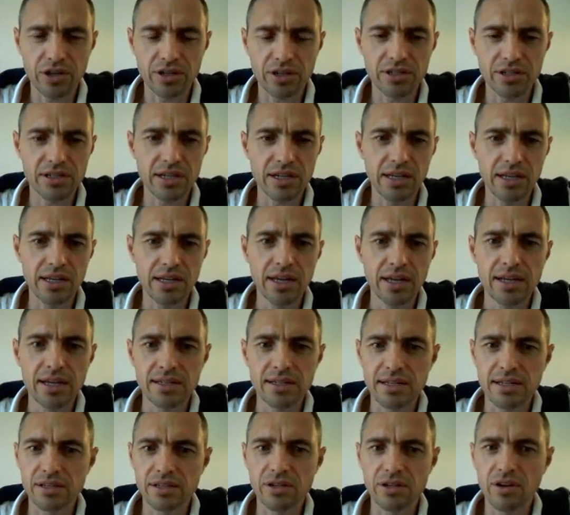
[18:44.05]
you can see
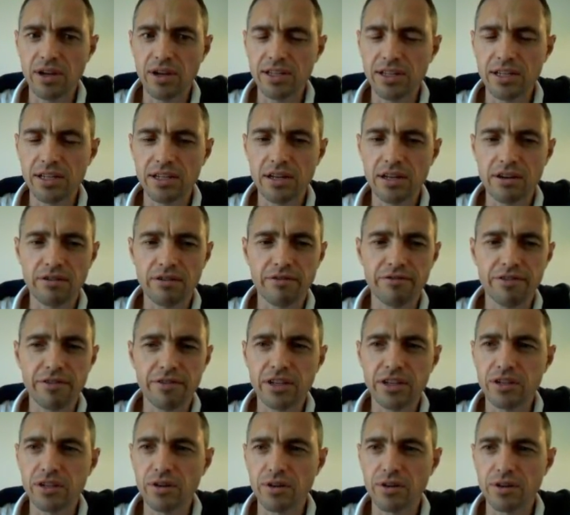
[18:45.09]
it says
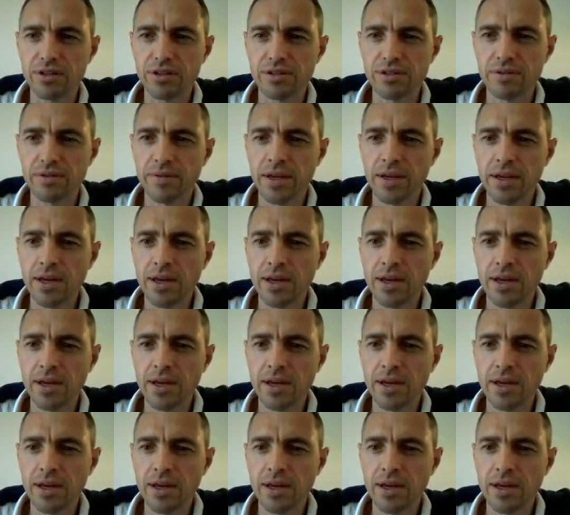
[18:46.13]
$1,950.